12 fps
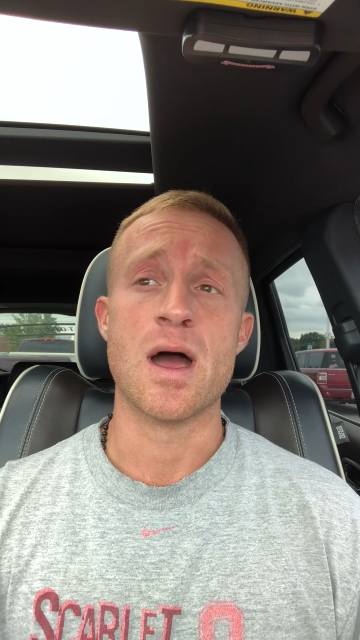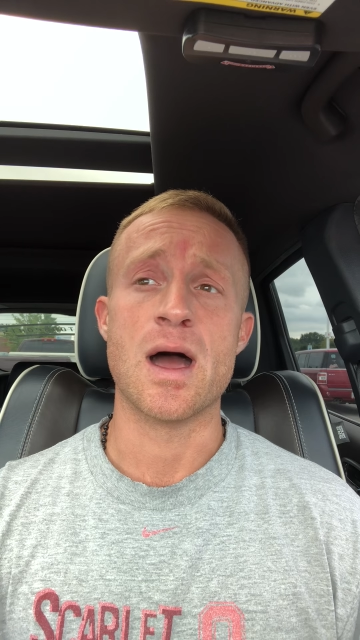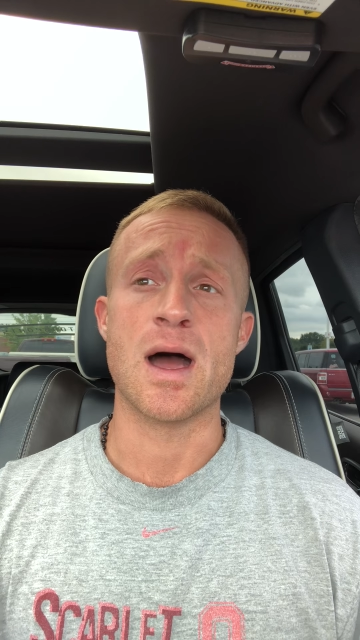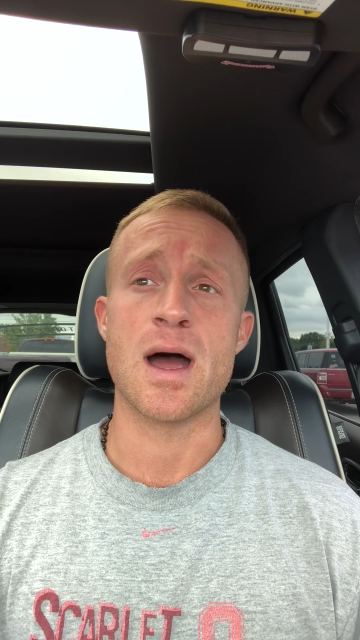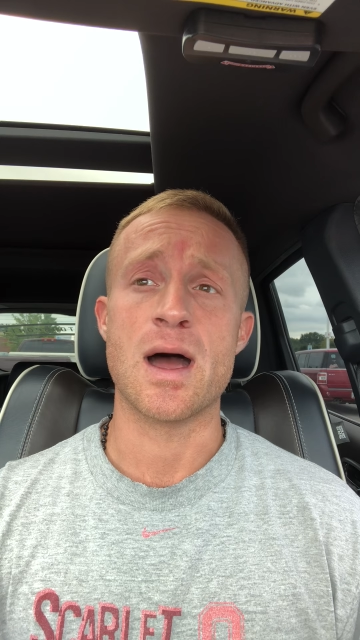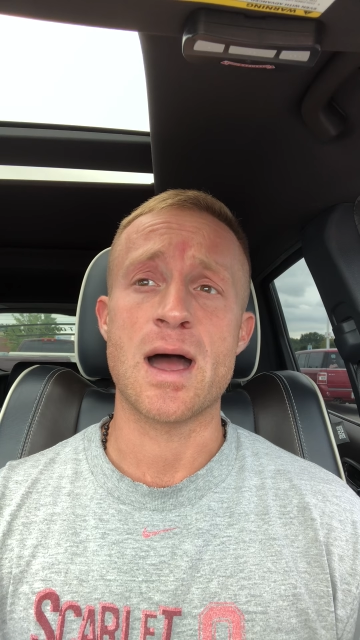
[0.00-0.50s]

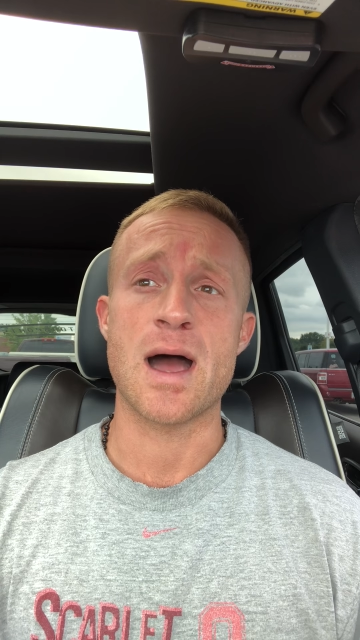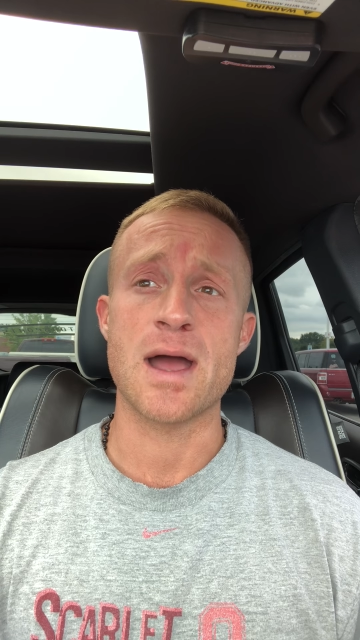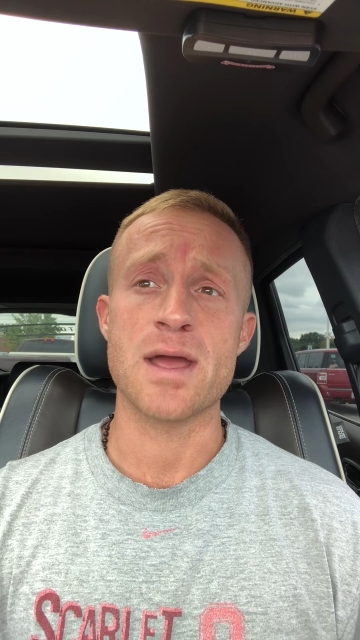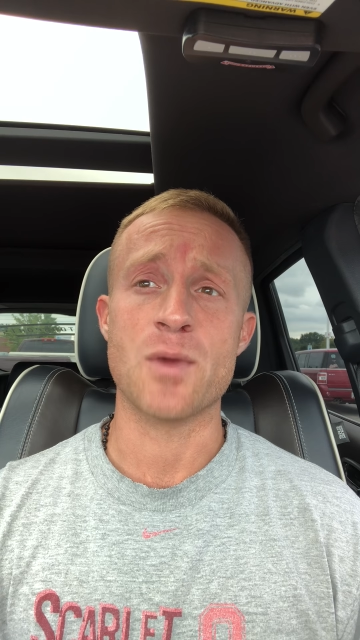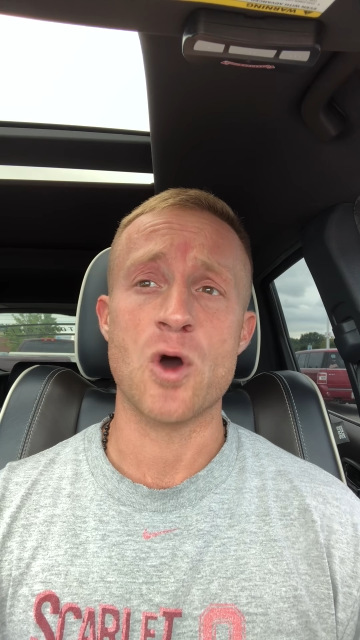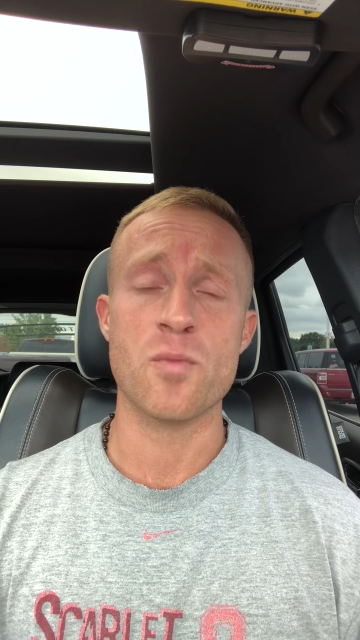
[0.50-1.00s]
uh,
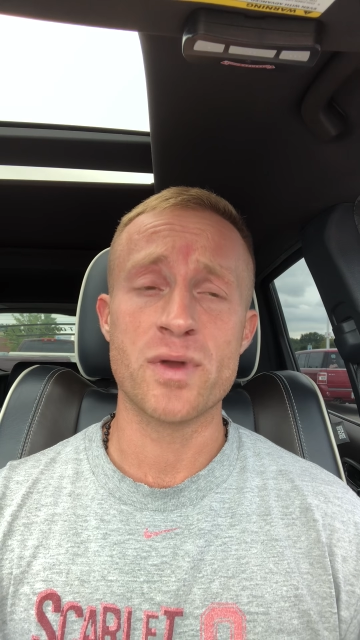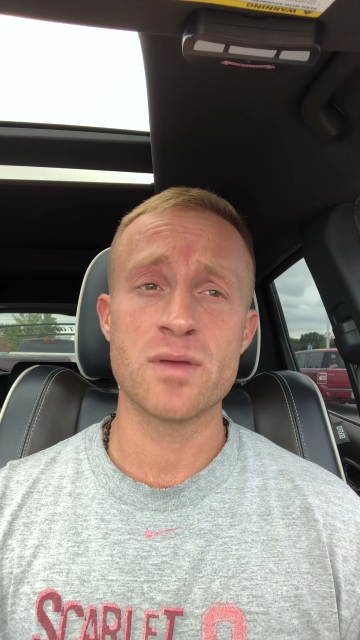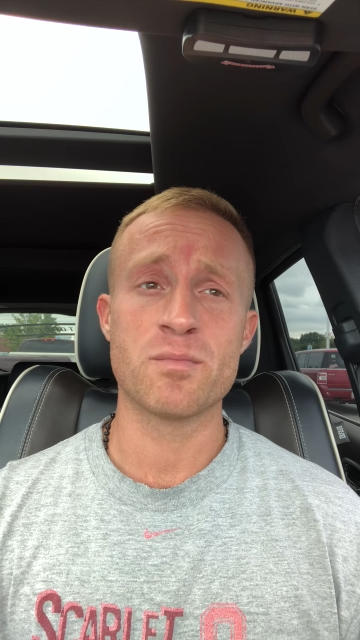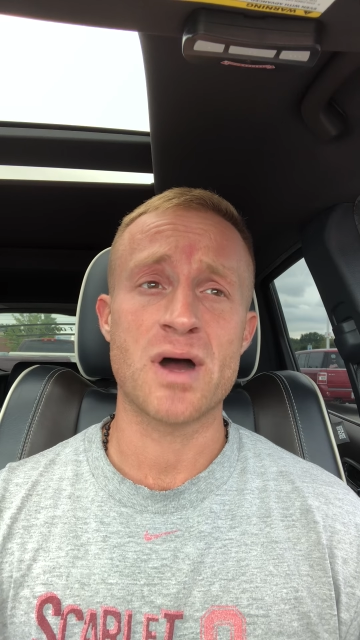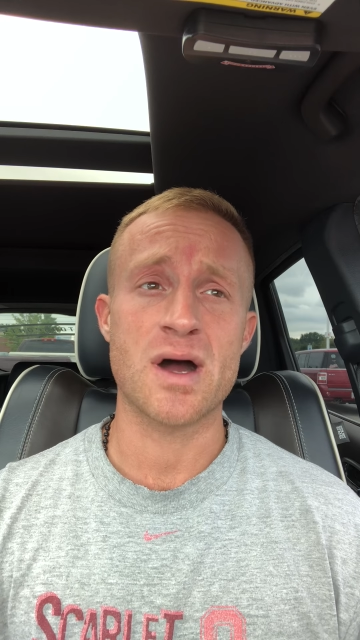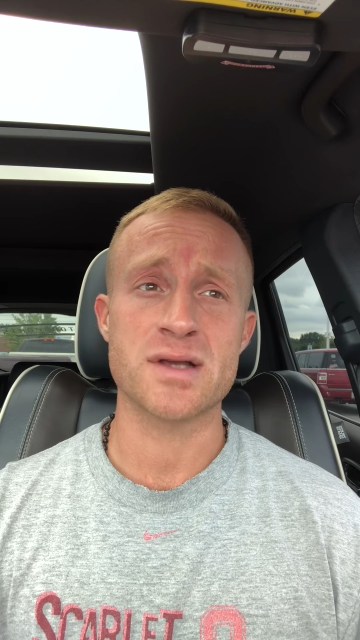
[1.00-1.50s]
I am open
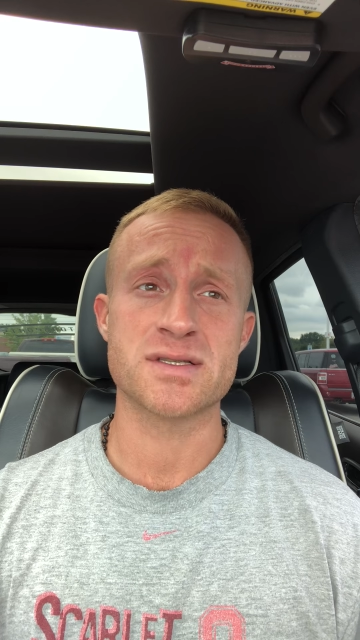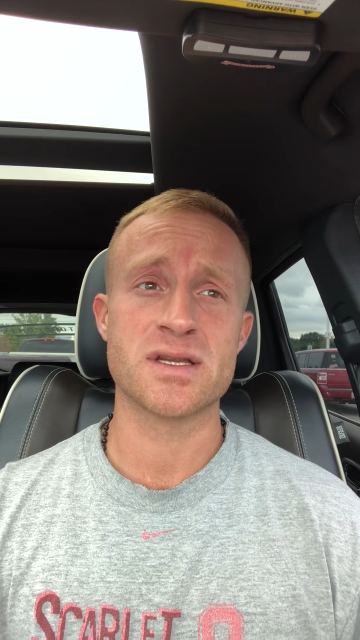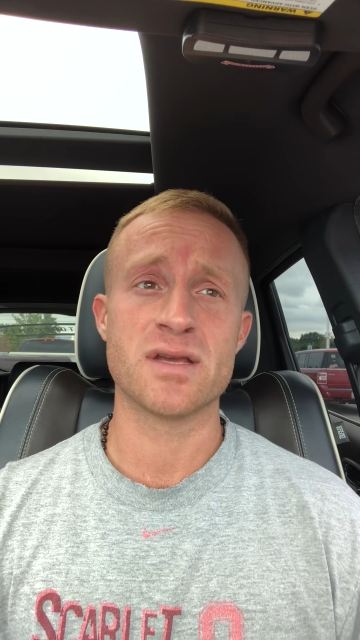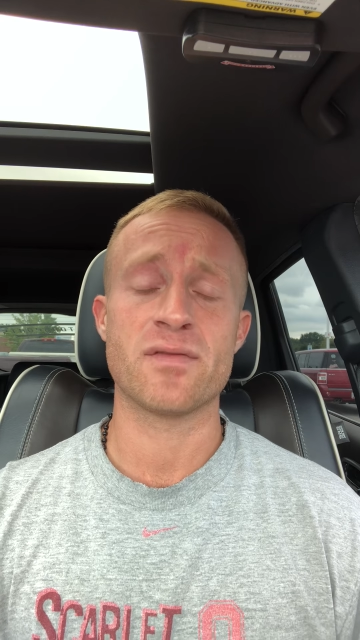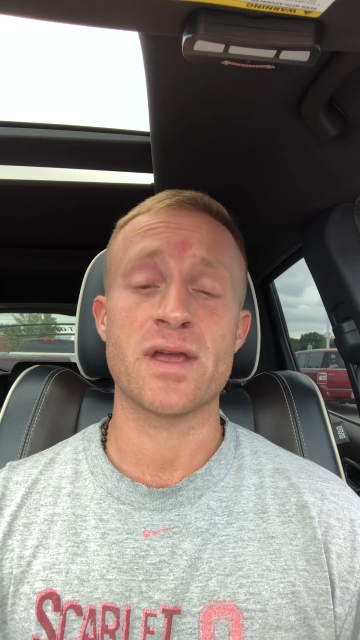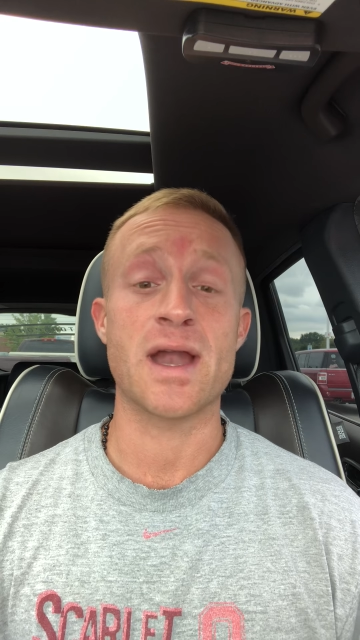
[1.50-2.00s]
and positive,